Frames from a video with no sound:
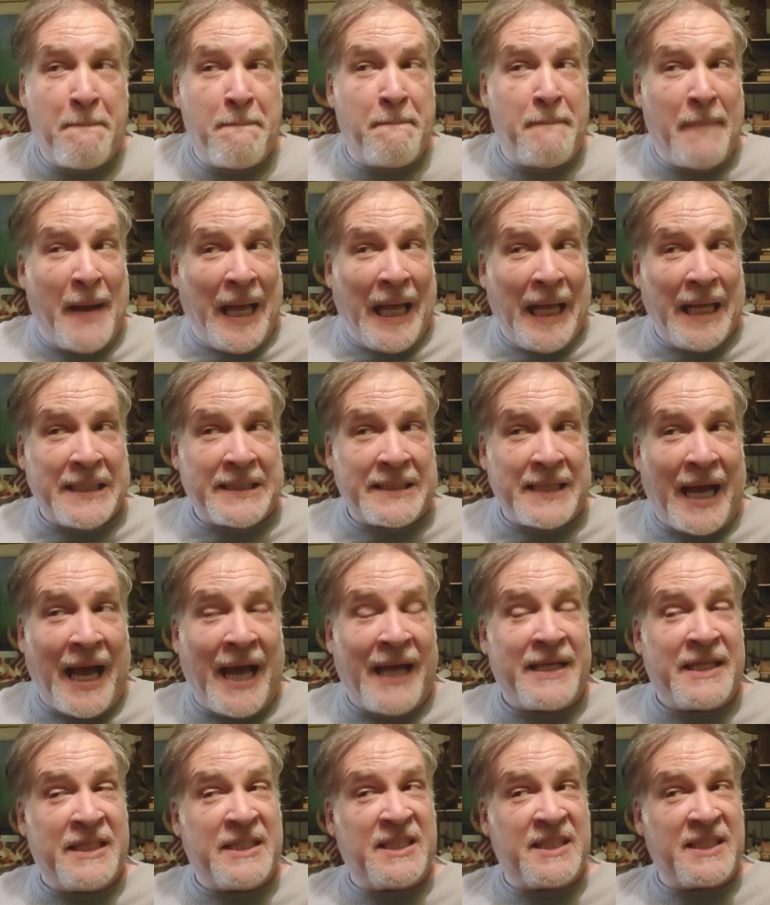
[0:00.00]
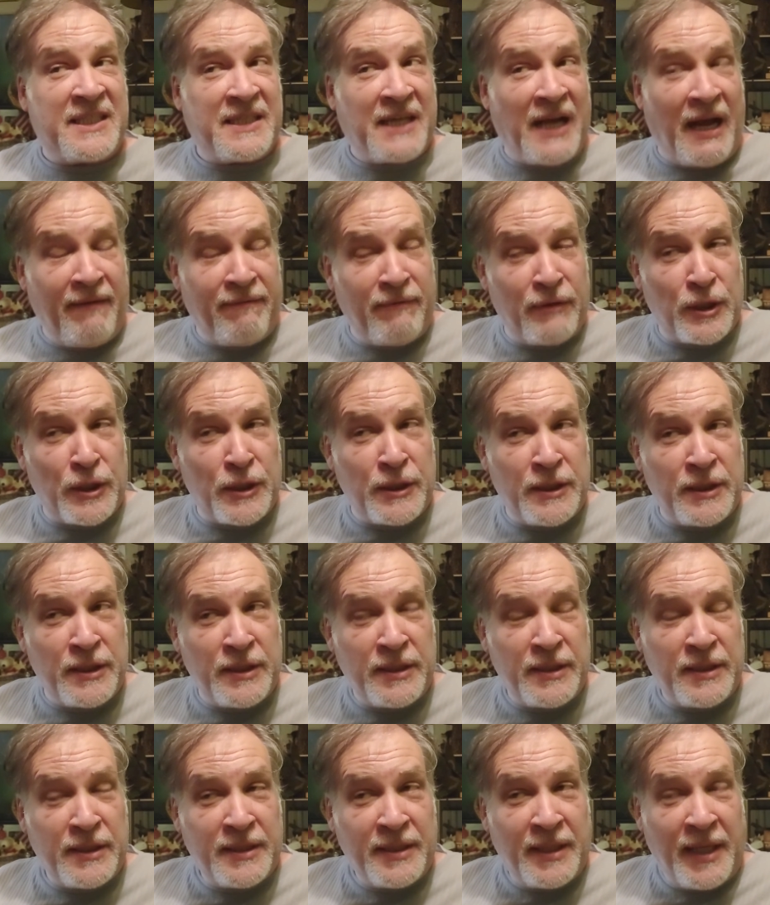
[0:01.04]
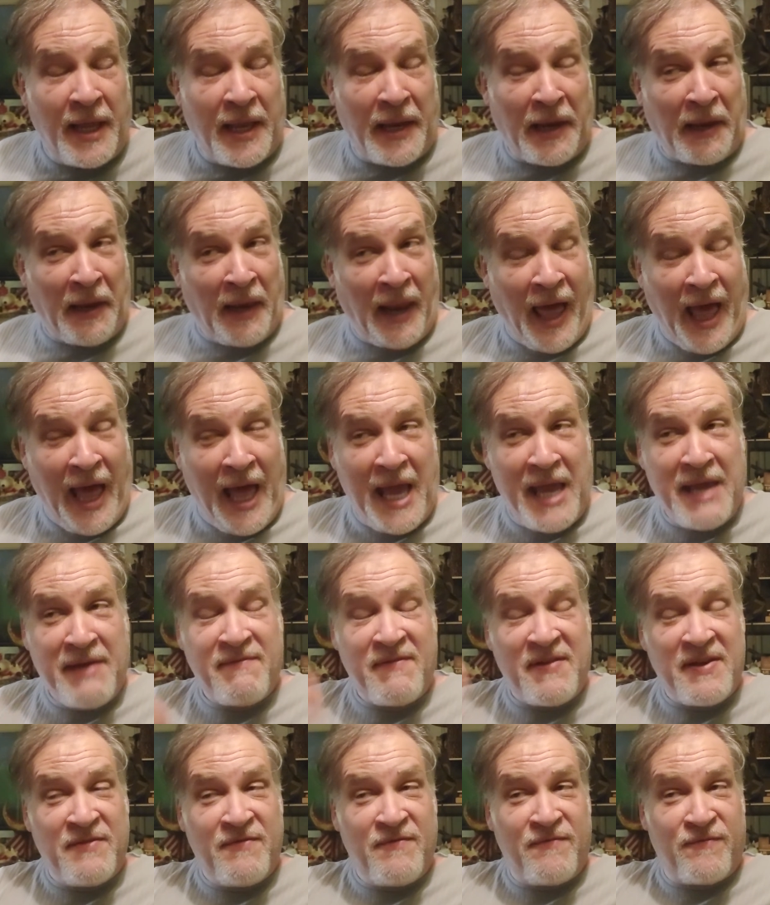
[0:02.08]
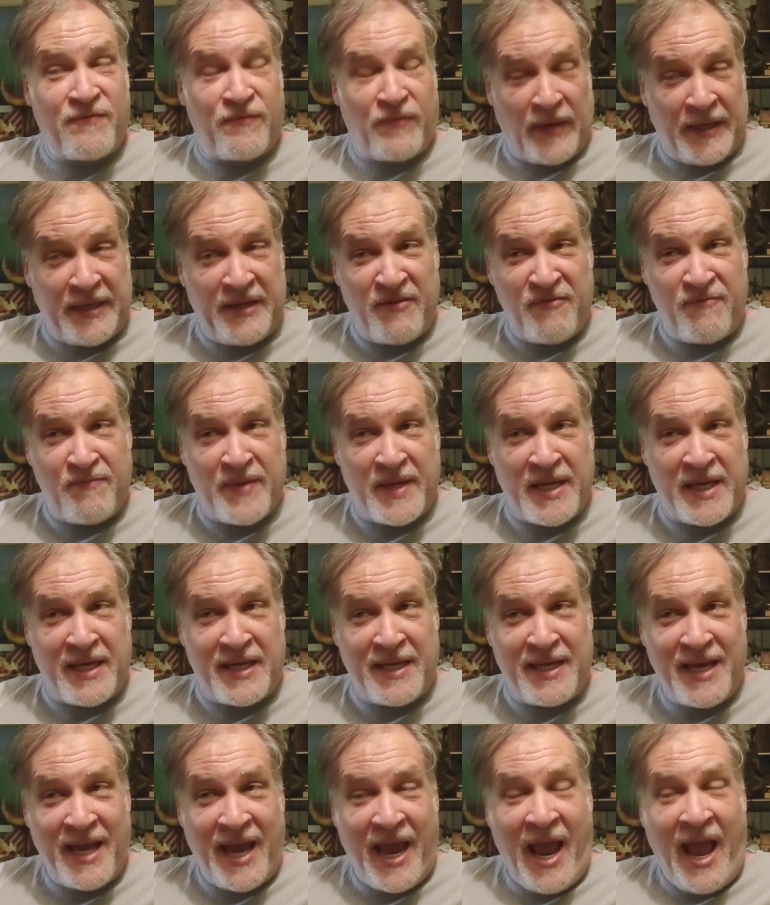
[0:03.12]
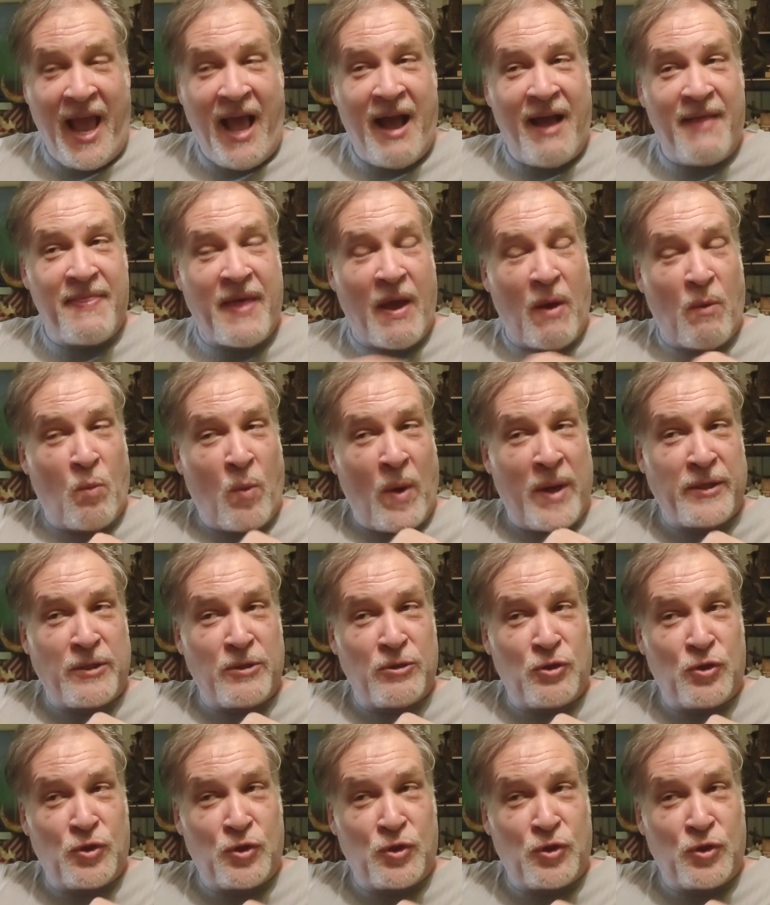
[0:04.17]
But I discovered live in front of me that when you